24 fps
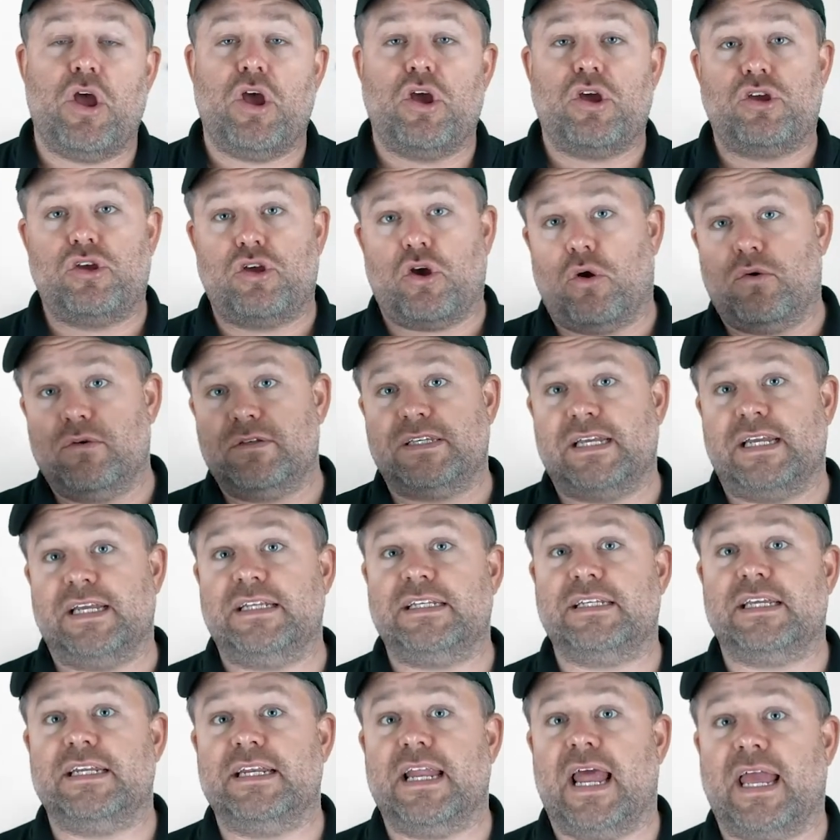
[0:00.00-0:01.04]
goes
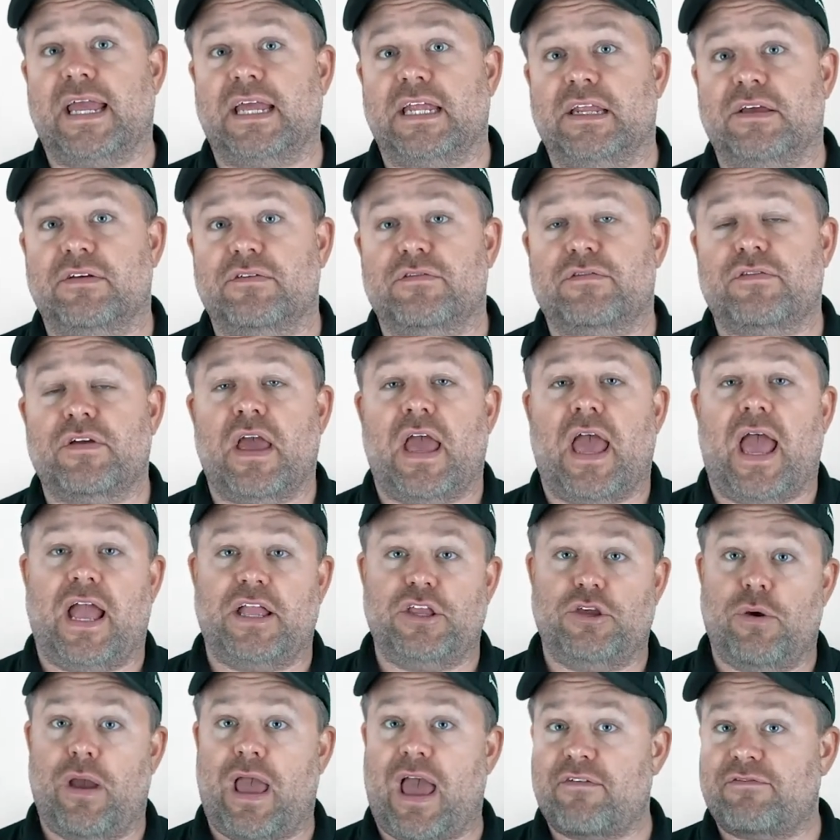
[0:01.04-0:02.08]
into negative and
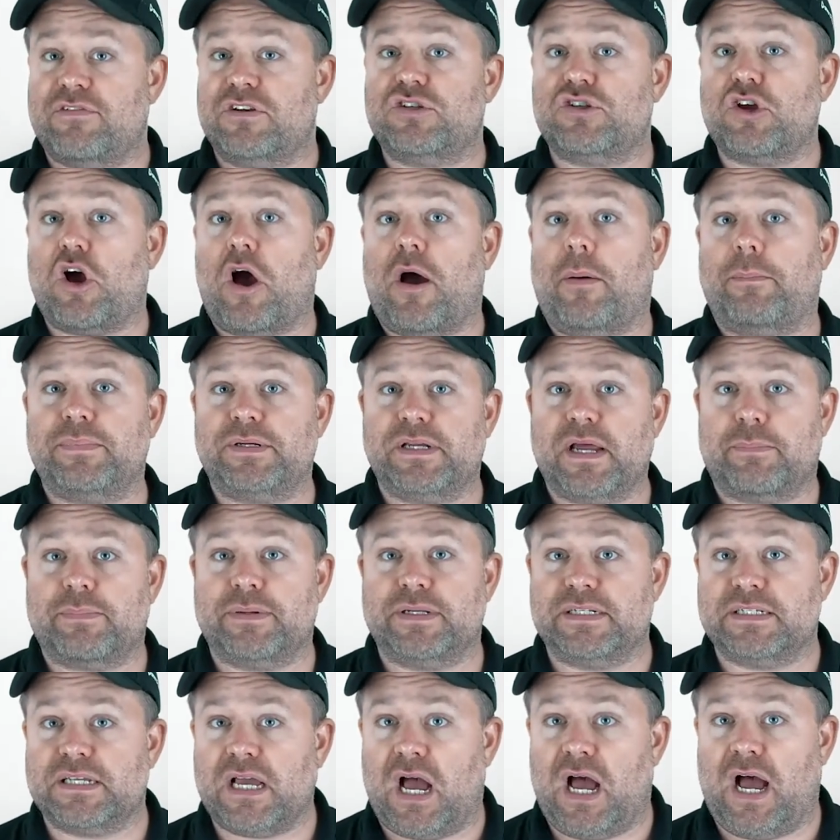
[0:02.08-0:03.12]
you haven't topped up in
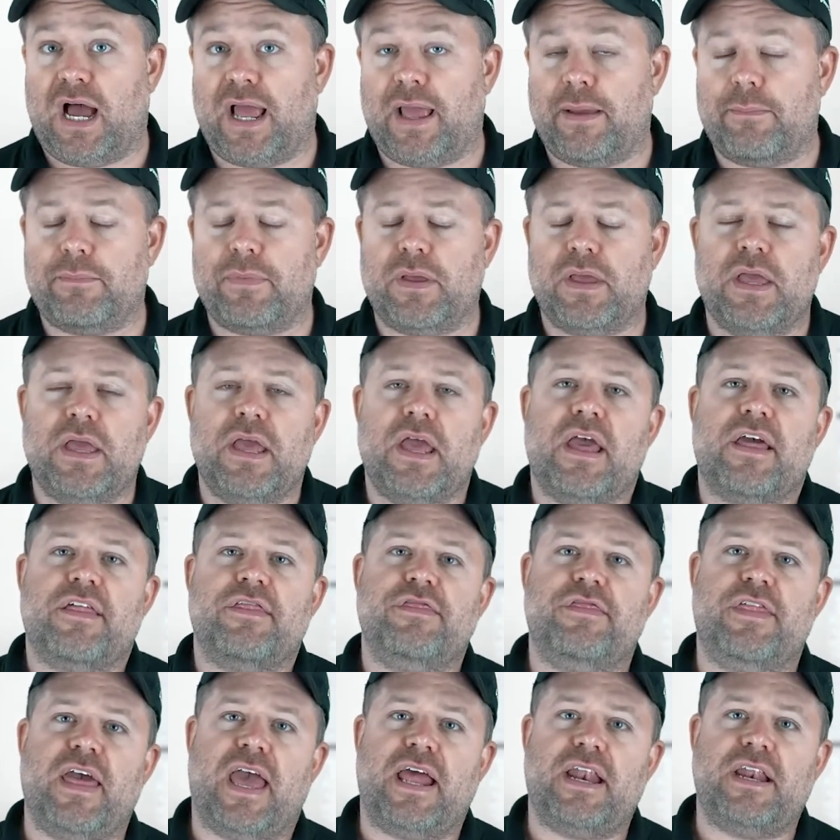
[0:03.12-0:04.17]
time,
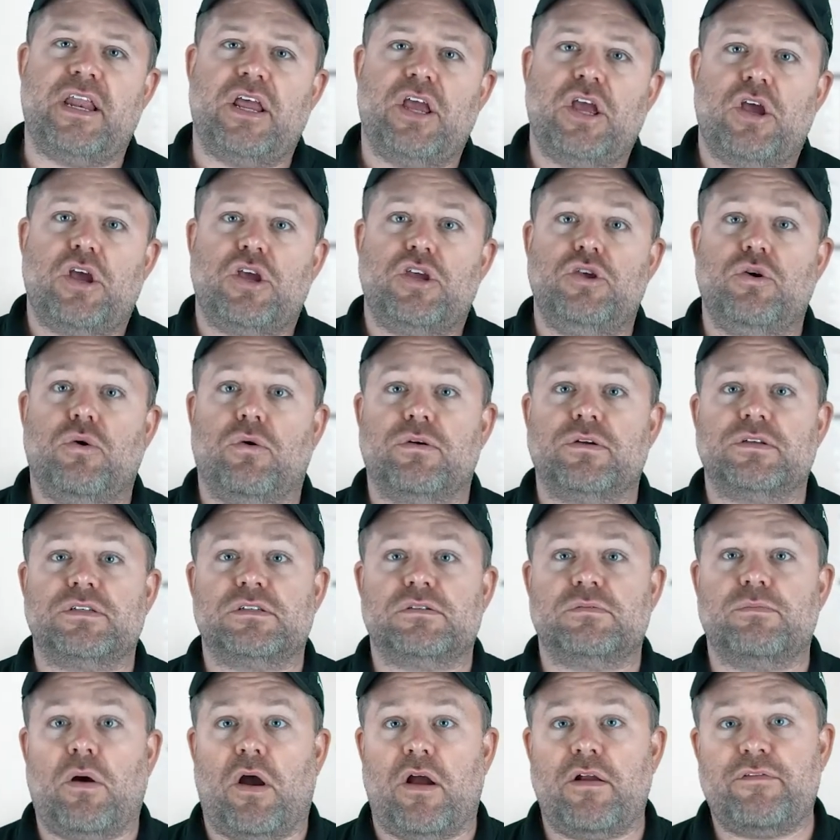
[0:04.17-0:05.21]
then your
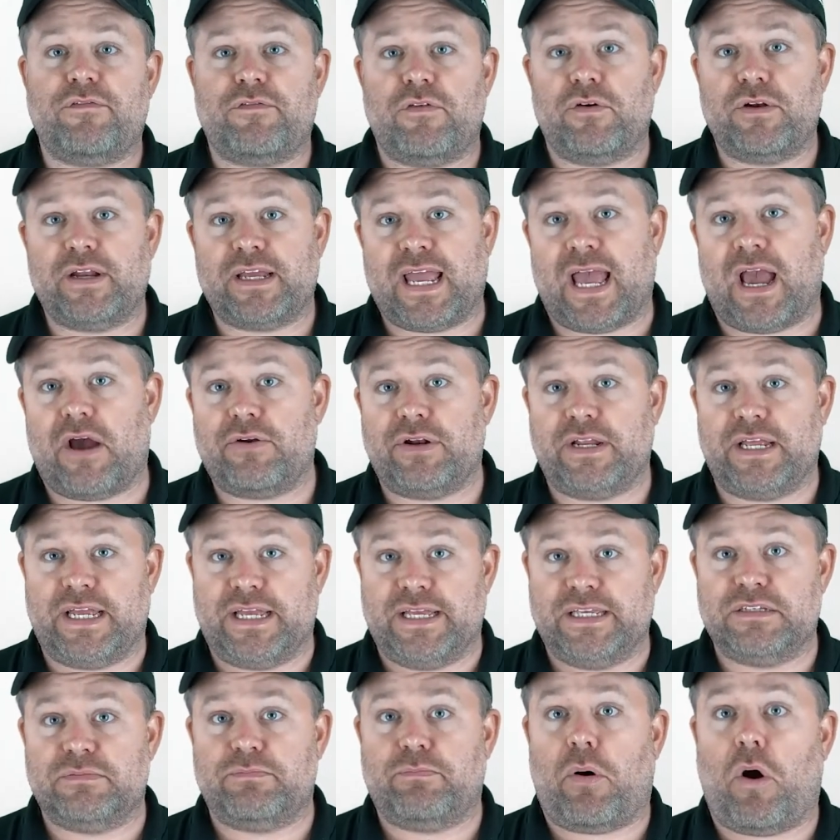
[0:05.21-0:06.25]
smartphone account
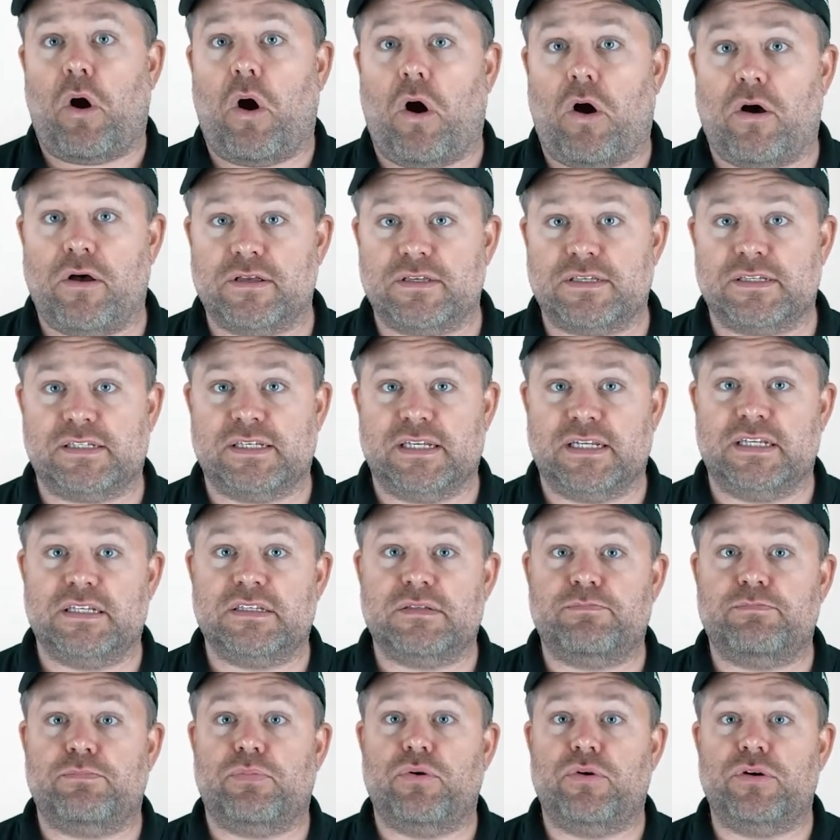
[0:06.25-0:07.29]
is paused. It is
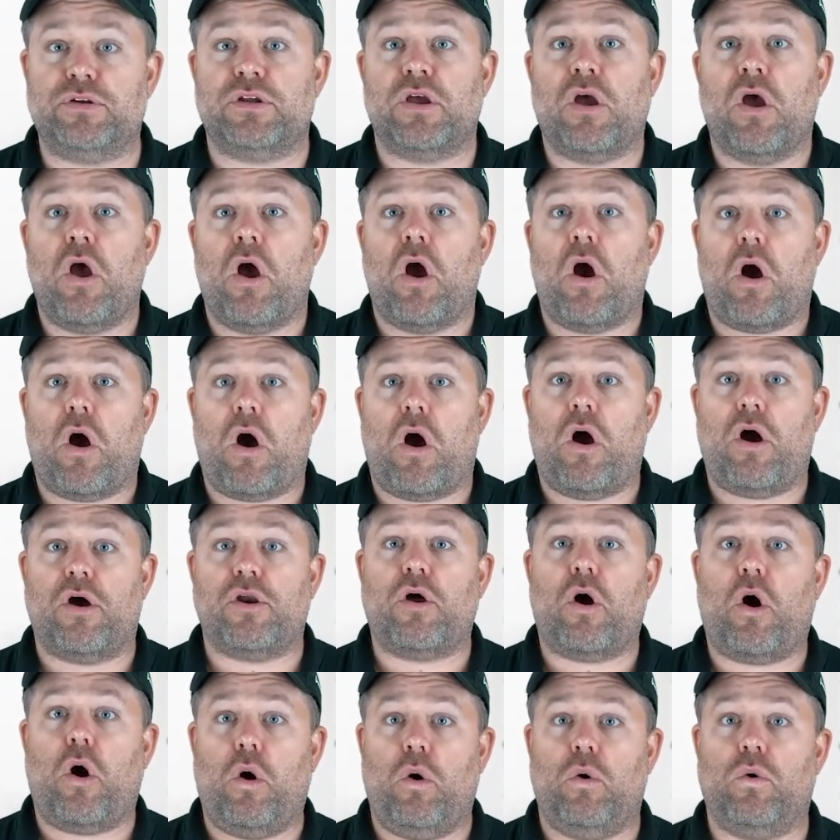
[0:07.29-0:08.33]
put on
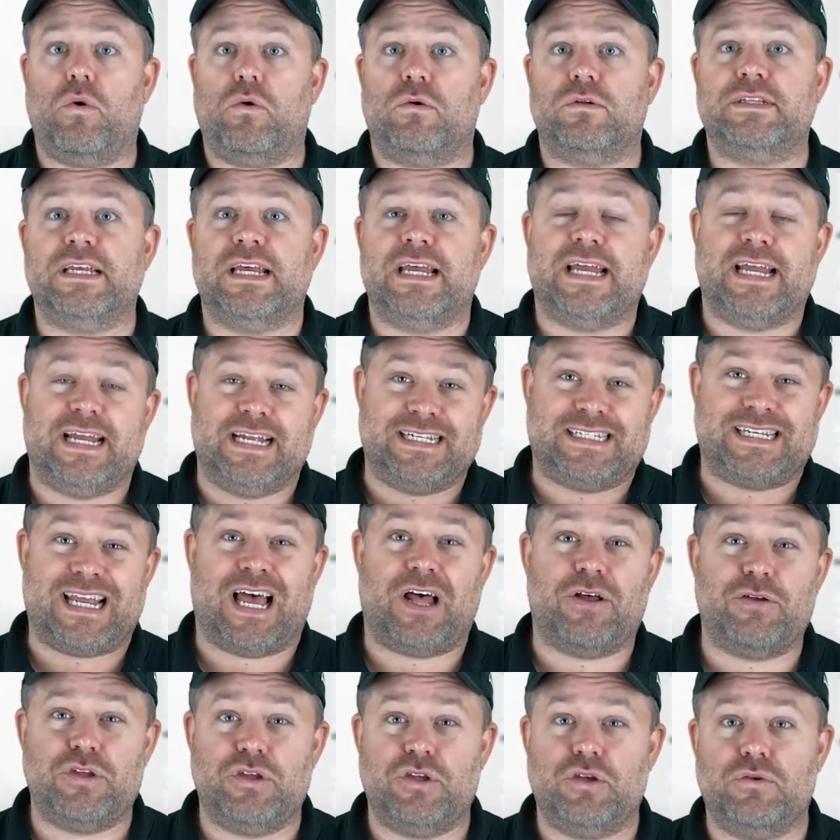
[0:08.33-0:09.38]
hold
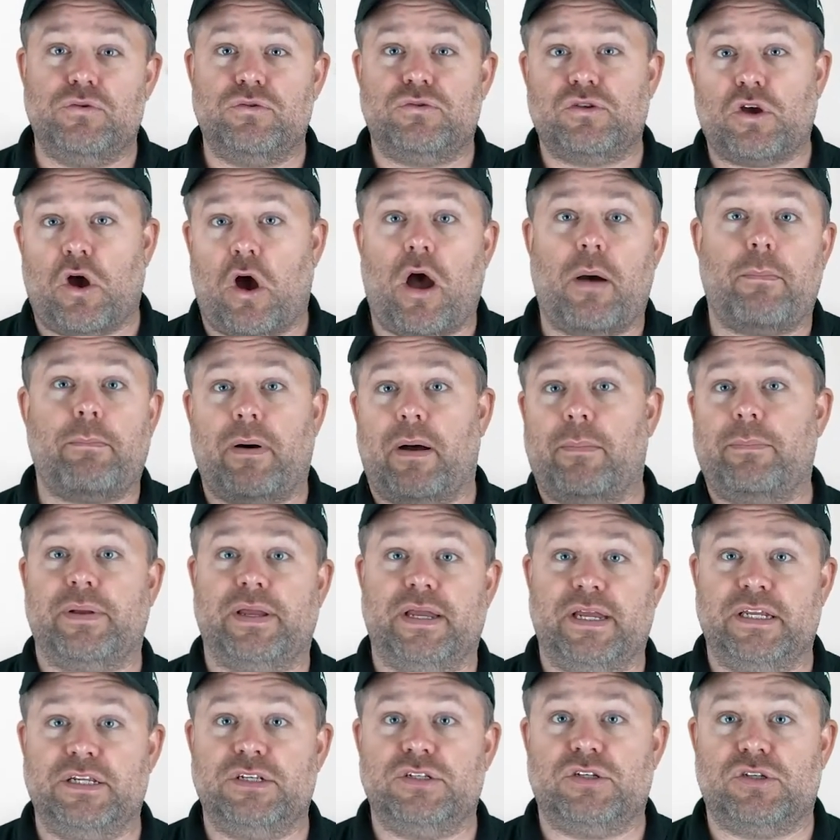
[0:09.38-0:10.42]
until you top up
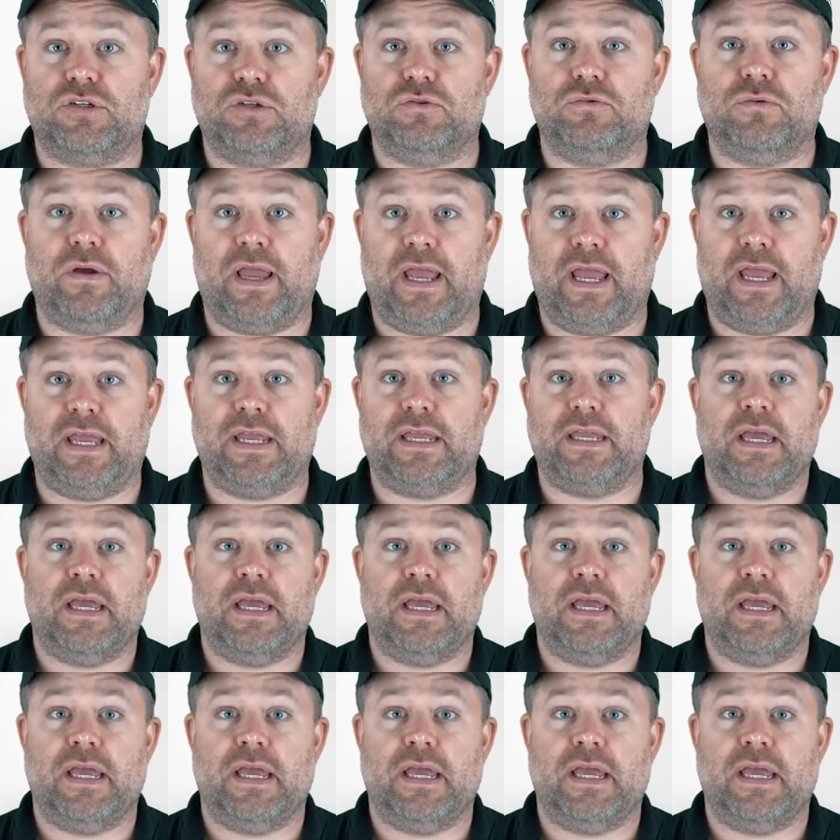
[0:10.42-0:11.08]
into a